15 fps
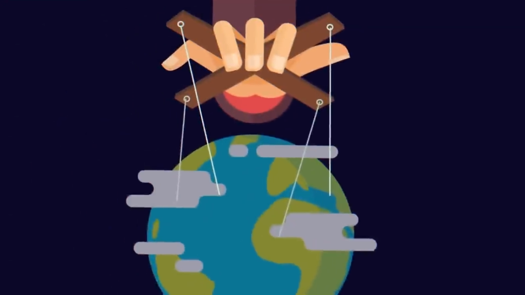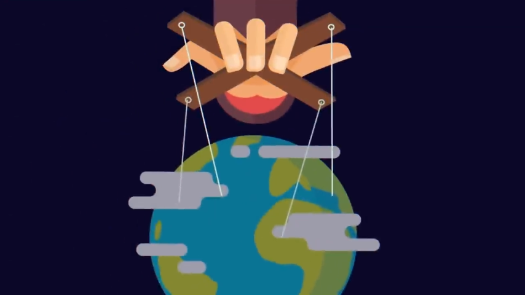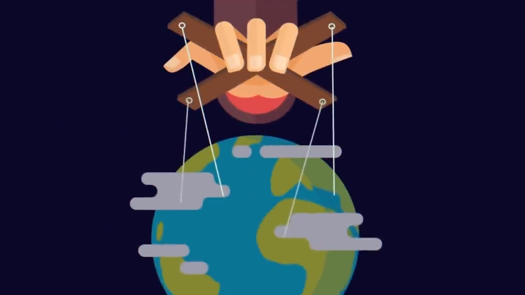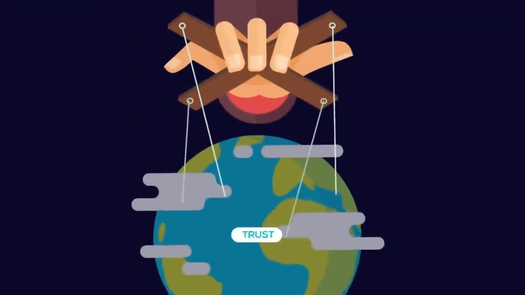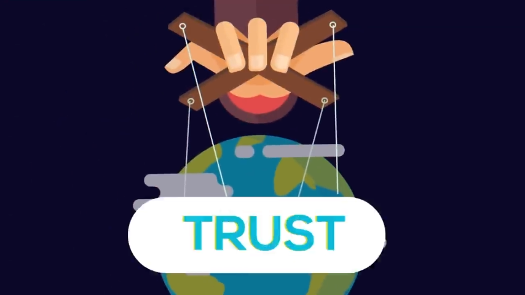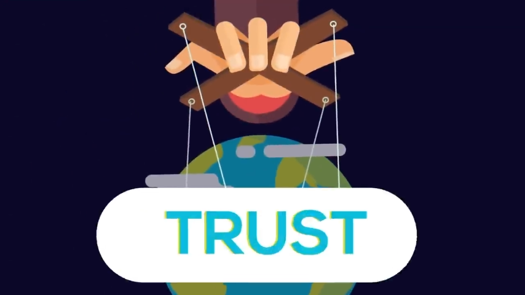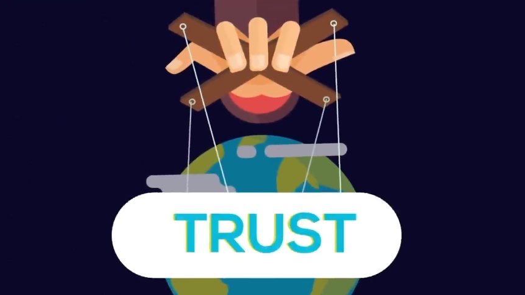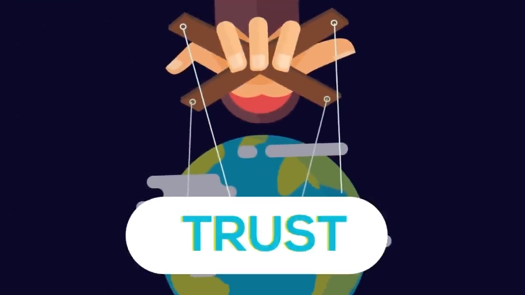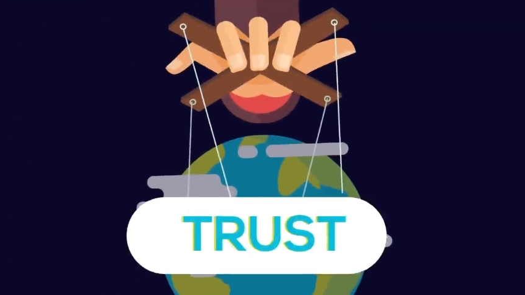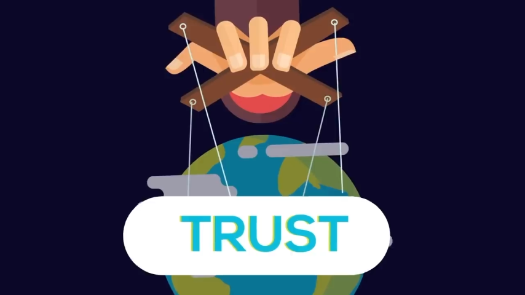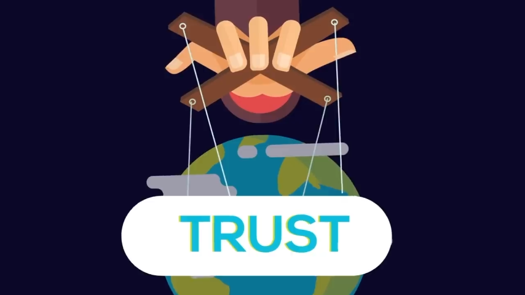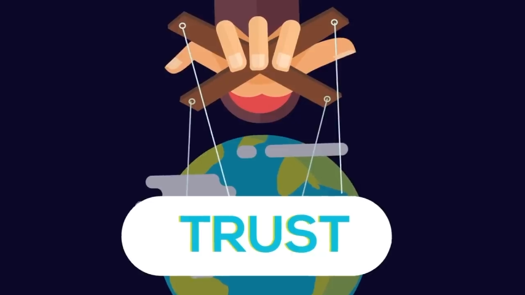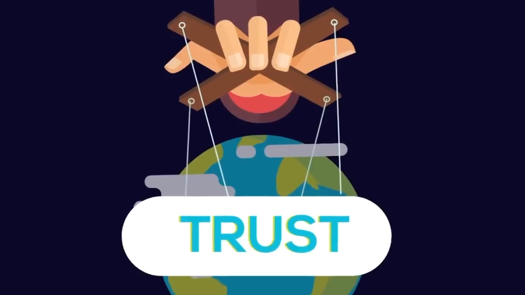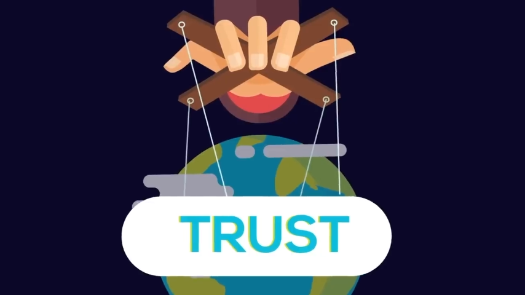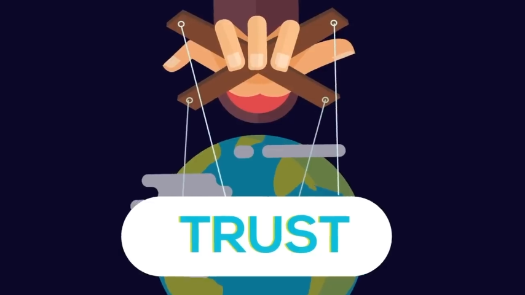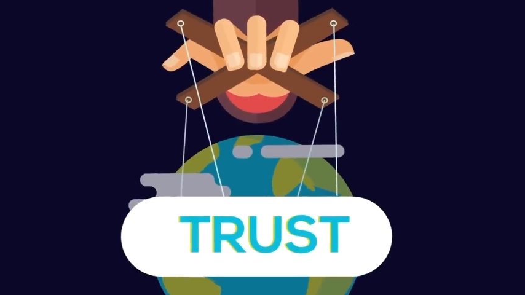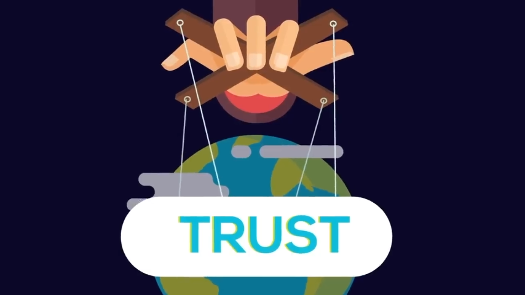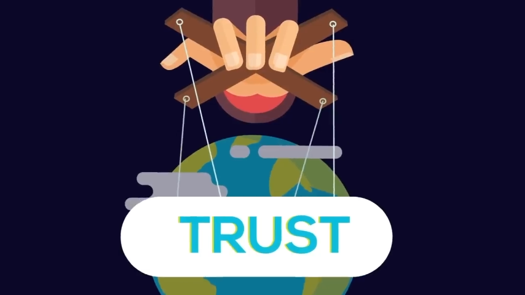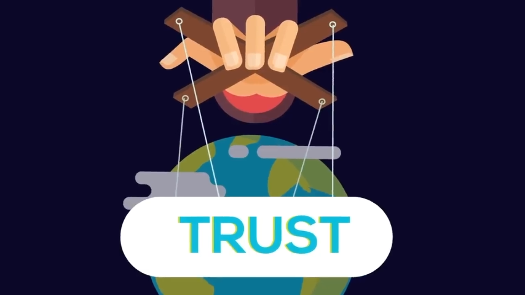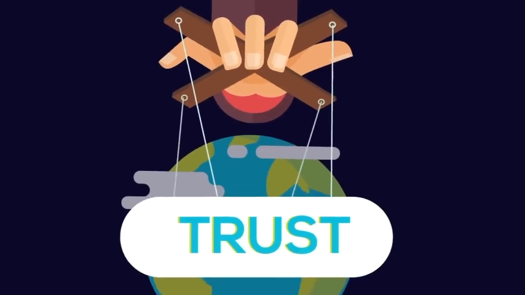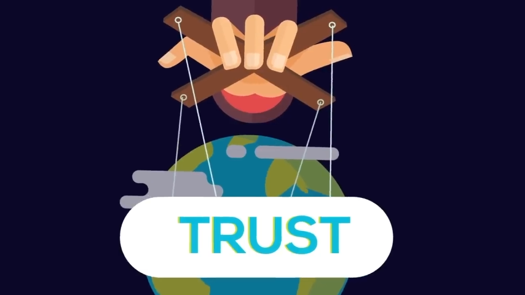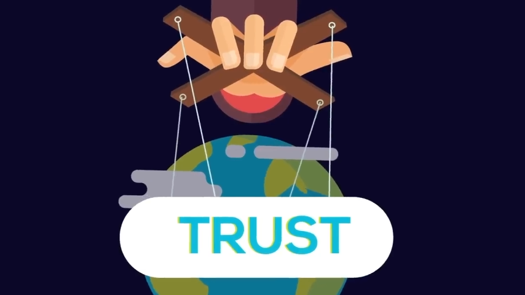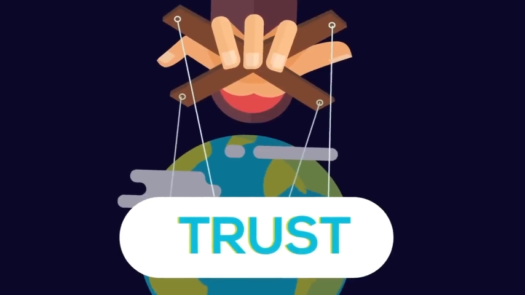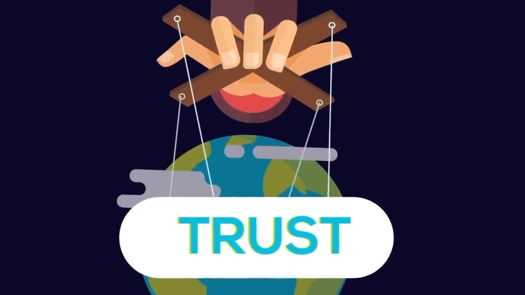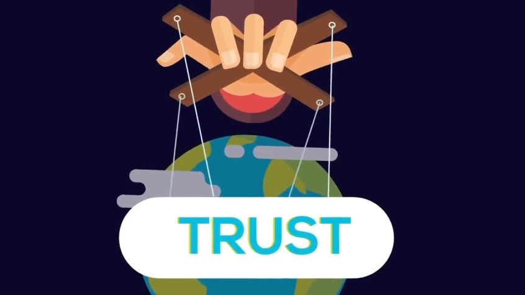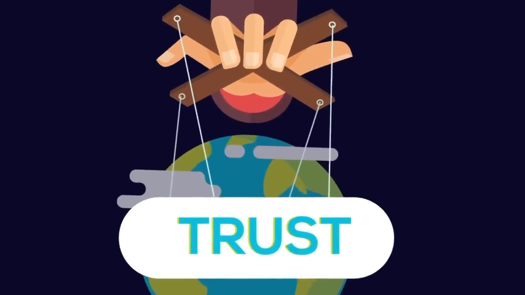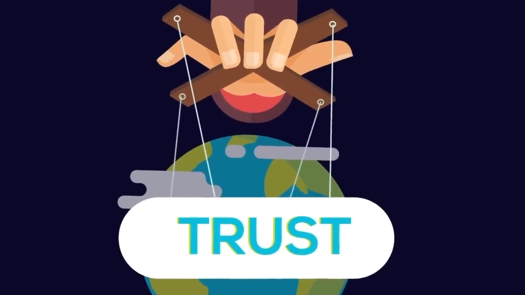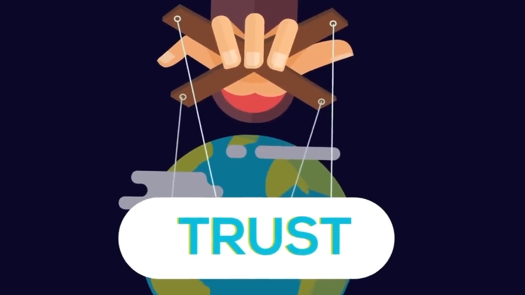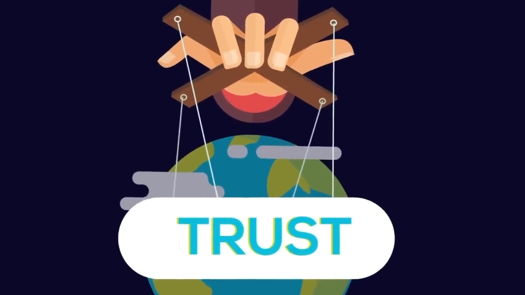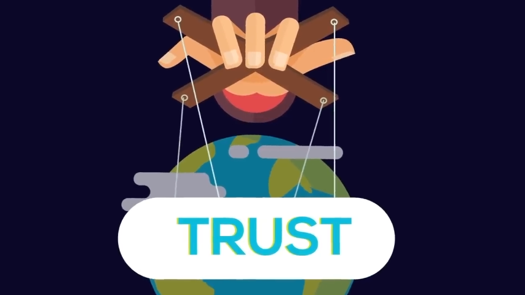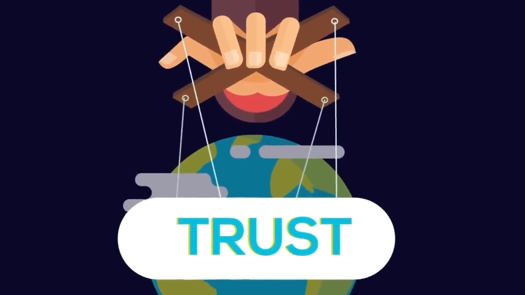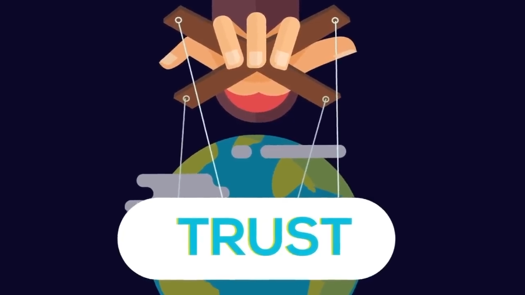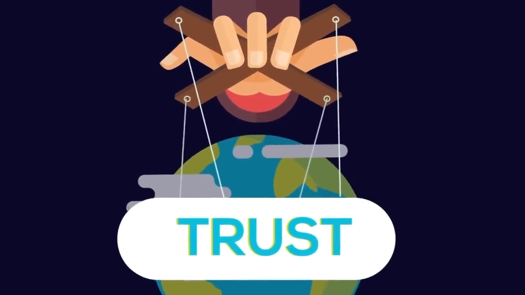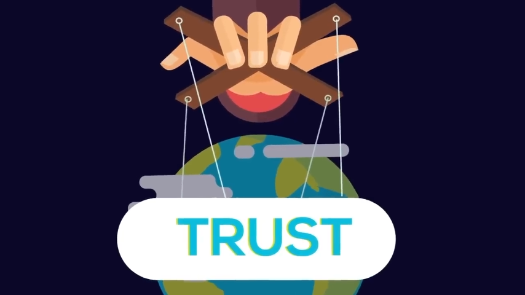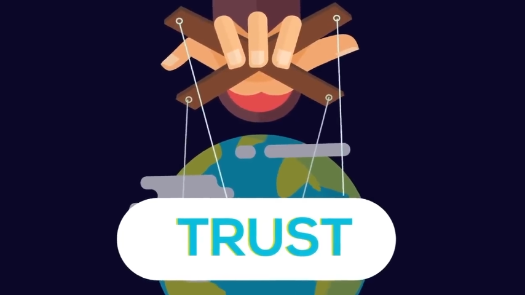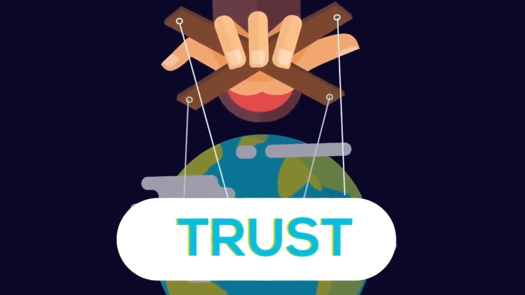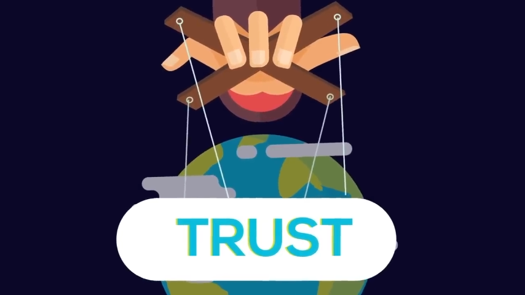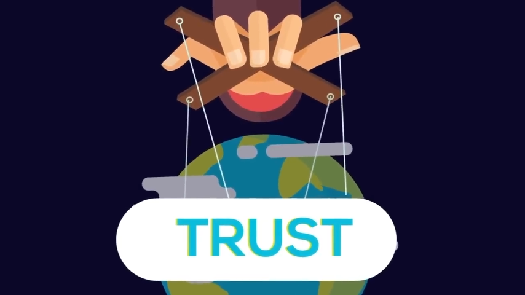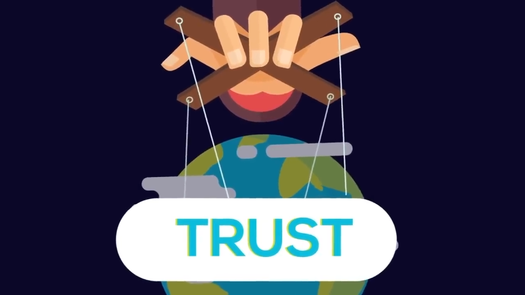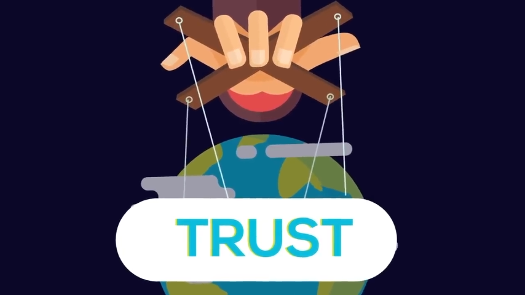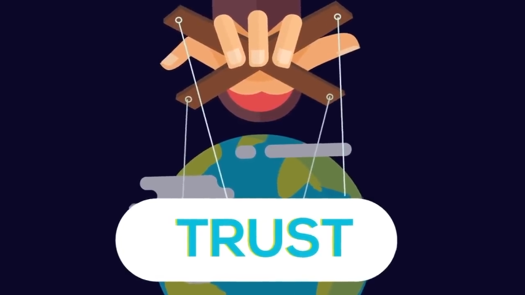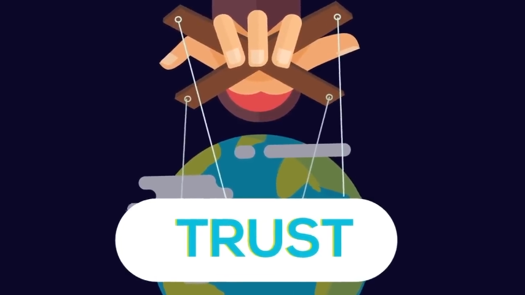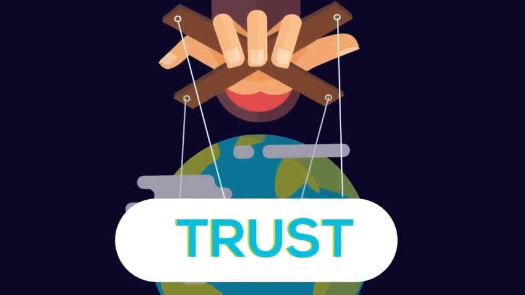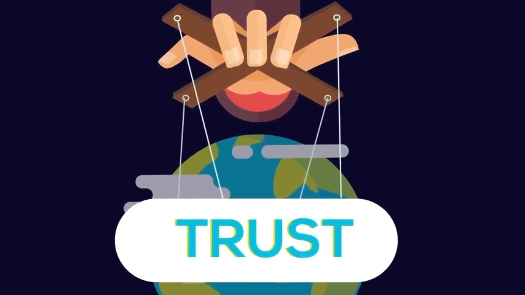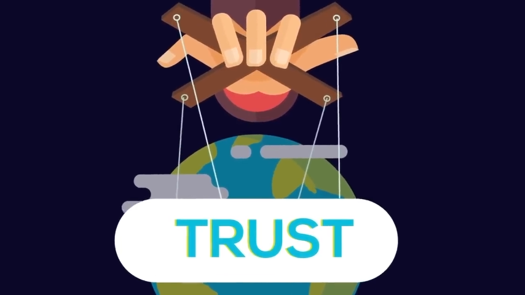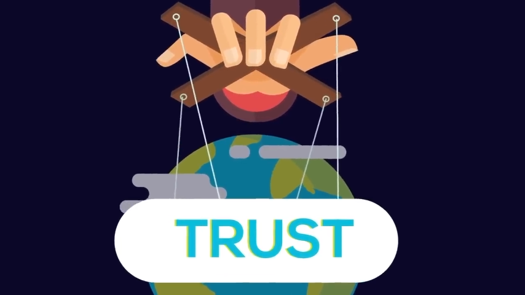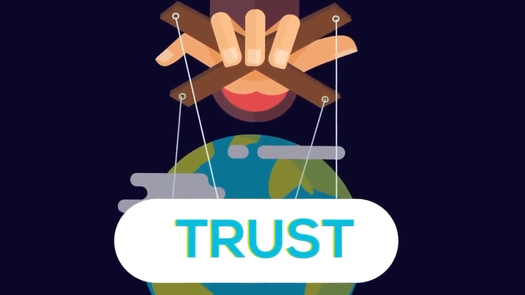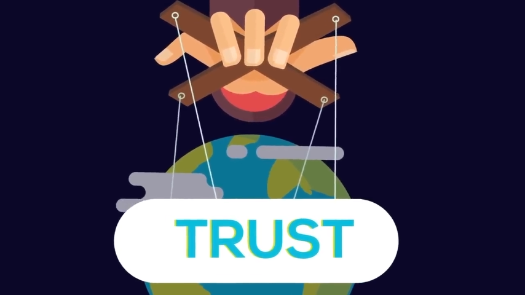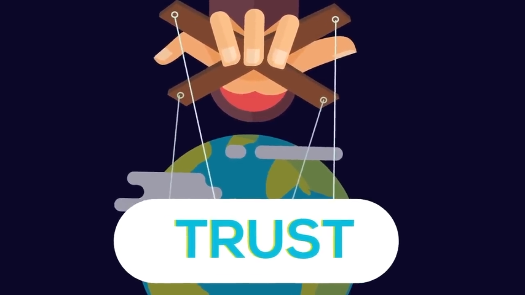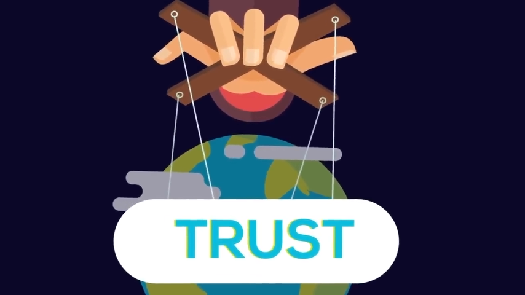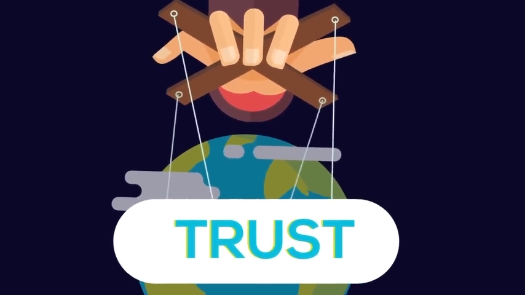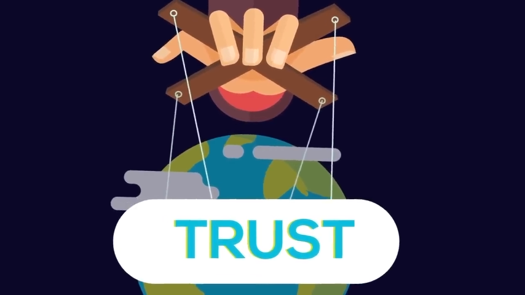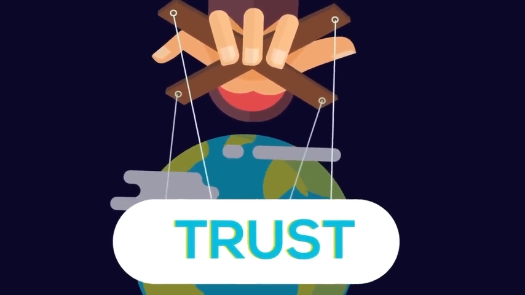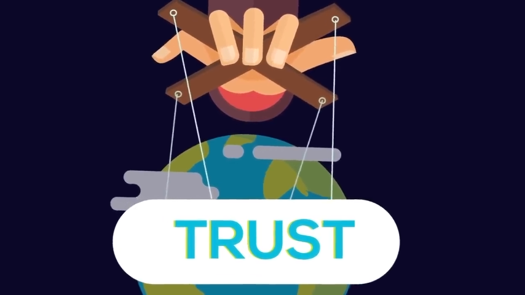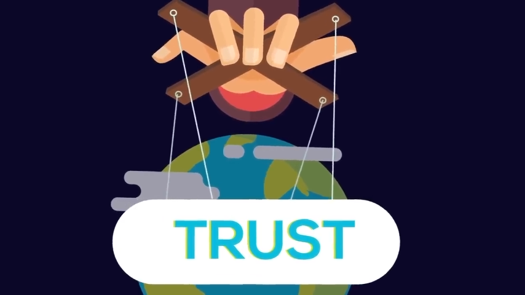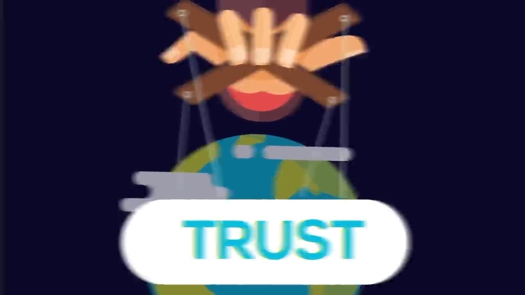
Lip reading: (no speaker visible)